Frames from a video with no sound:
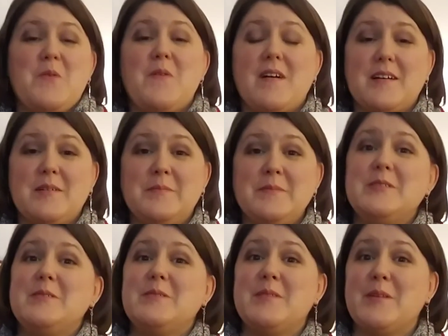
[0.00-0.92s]
Welcome
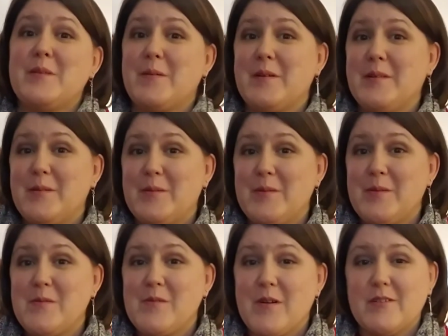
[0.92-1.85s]
to the Lou
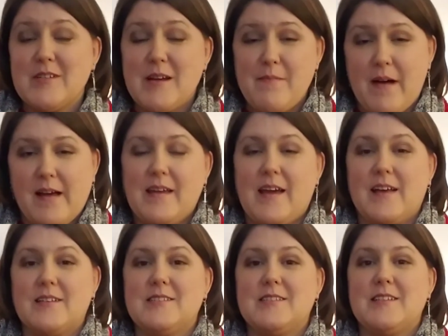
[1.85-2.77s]
Lou Crochet
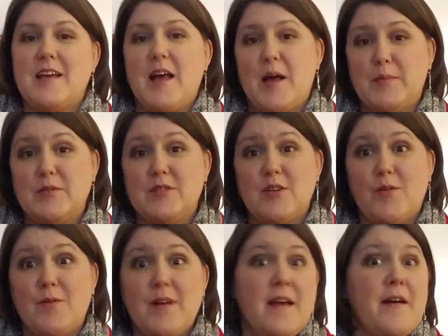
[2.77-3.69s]
Podcast,
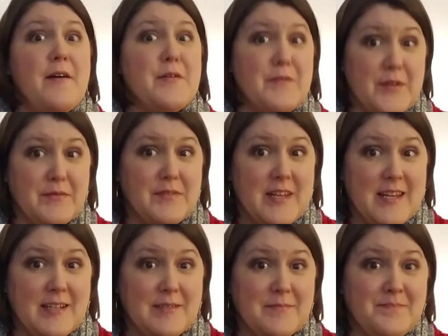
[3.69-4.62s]
episode
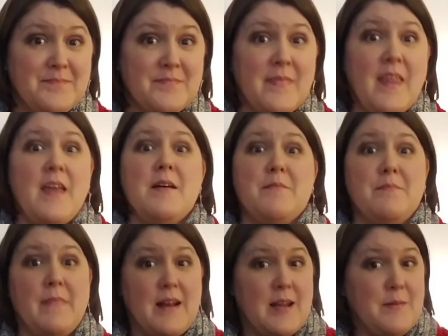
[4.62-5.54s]
15.
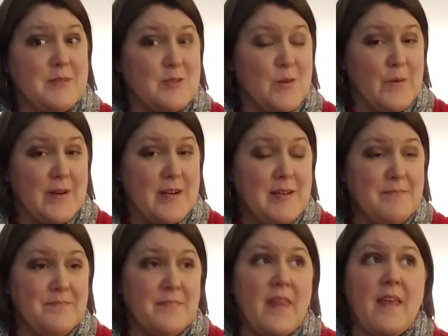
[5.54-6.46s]
My name is Lori.
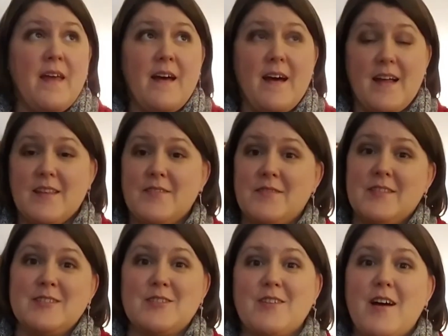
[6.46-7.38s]
I live in
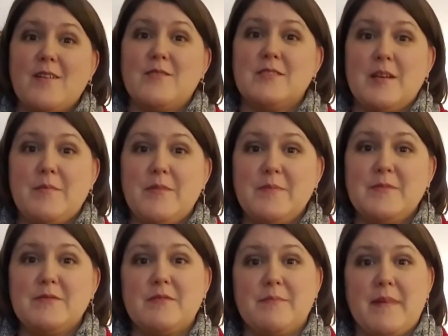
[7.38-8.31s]
the Chicago suburbs
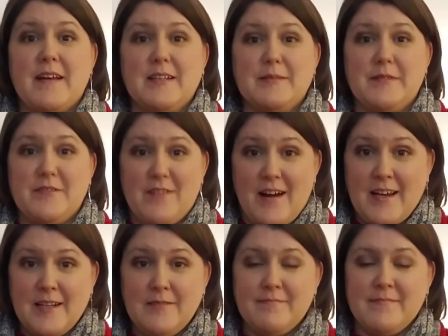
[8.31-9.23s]
with my husband
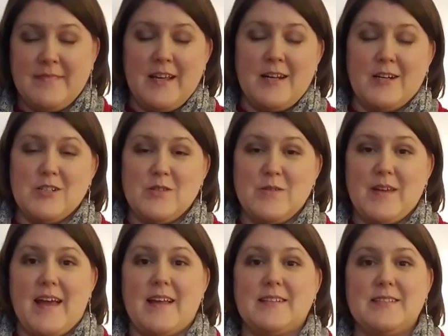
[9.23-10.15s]
Ryan and our two
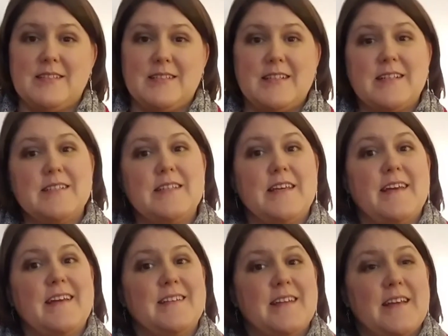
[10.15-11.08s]
cats Dixie
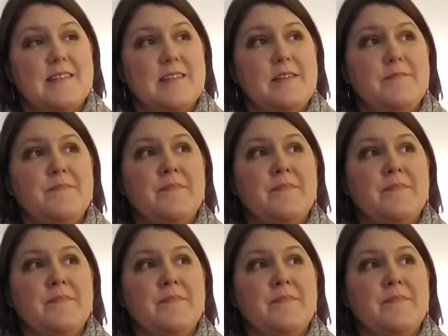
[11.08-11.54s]
and Daisy.